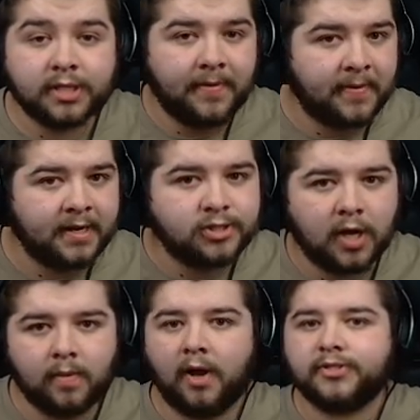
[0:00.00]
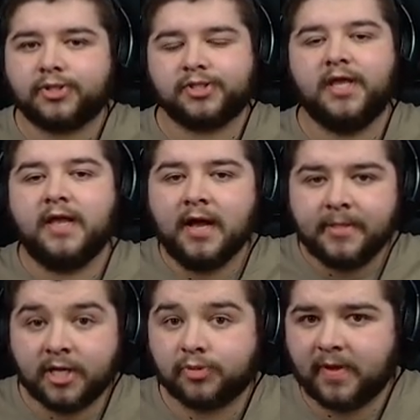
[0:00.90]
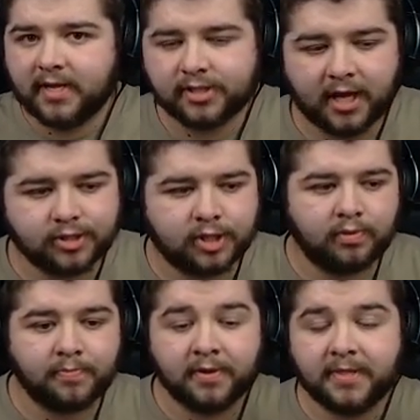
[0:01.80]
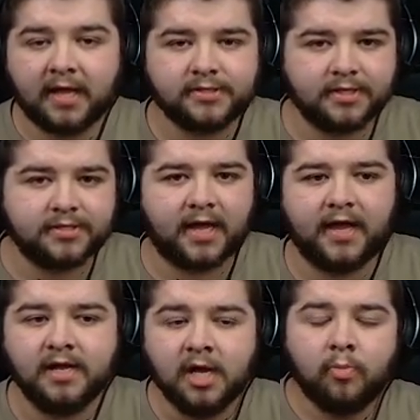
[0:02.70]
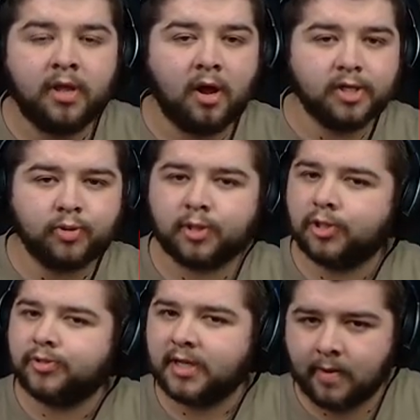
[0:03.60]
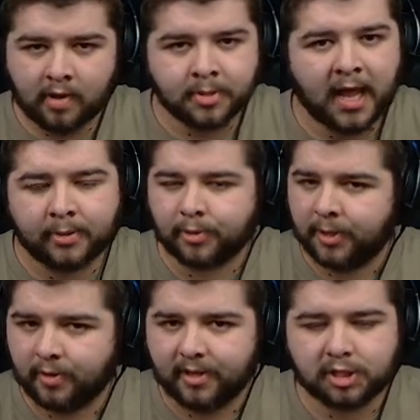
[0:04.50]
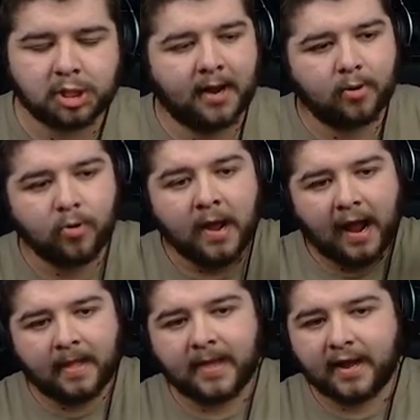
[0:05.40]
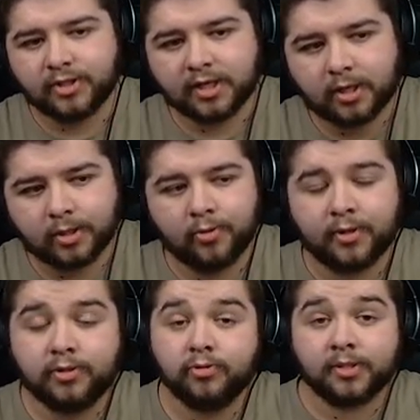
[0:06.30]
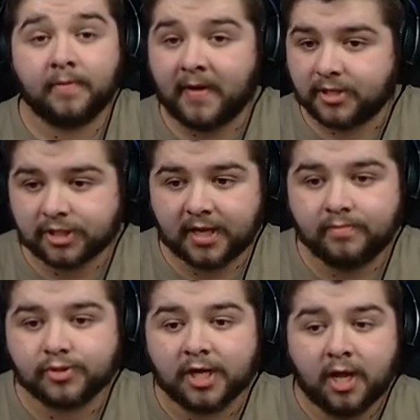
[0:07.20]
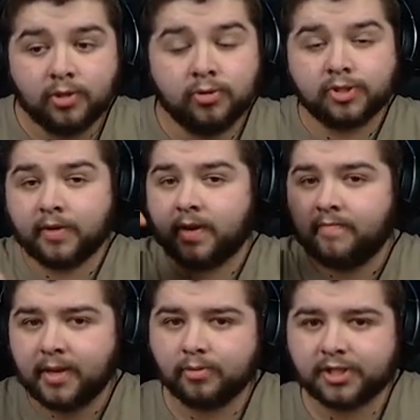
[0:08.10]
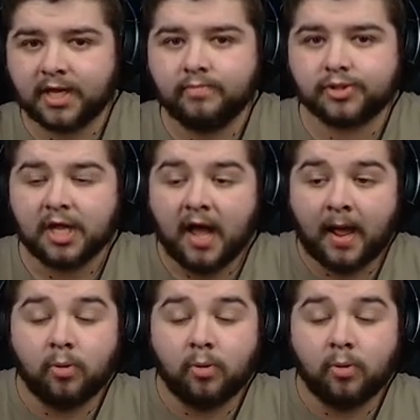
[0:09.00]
typically don't like to see these being tested with, but at the end of the day, we like to include a little bit of everything on this channel, and that is including using the best teams, using some of the middle teams, and